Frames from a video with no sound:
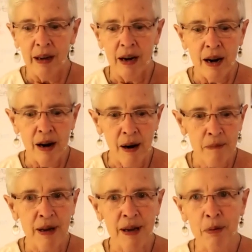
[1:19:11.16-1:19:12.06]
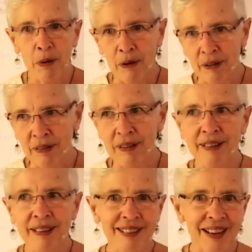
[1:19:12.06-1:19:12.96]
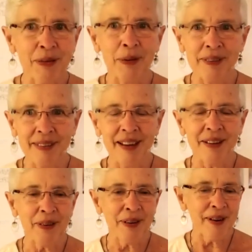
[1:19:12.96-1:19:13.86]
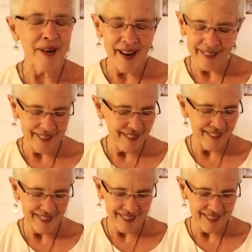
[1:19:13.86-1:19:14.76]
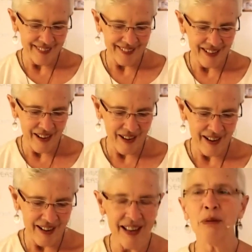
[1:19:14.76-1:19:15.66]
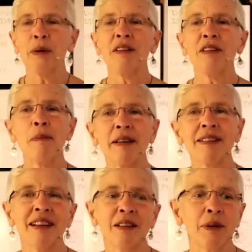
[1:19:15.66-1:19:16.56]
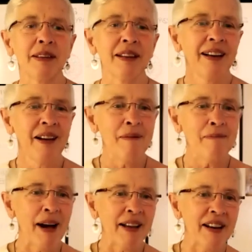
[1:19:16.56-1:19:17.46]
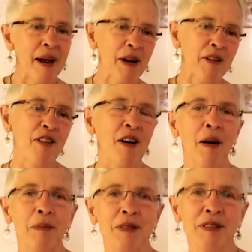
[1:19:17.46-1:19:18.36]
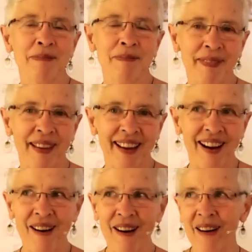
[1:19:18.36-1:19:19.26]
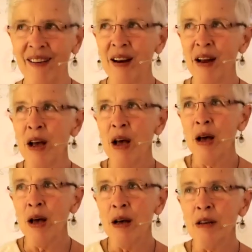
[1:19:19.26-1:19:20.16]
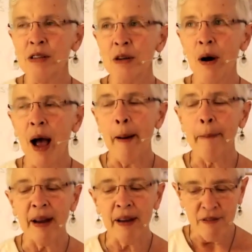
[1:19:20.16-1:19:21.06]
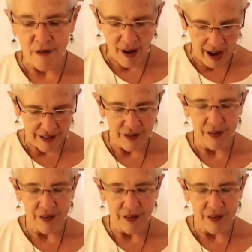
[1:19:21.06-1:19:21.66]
not being poisoned, et cetera, et cetera. Yes, that's one of the best things with biodynamic farms. They are so happy. In fact,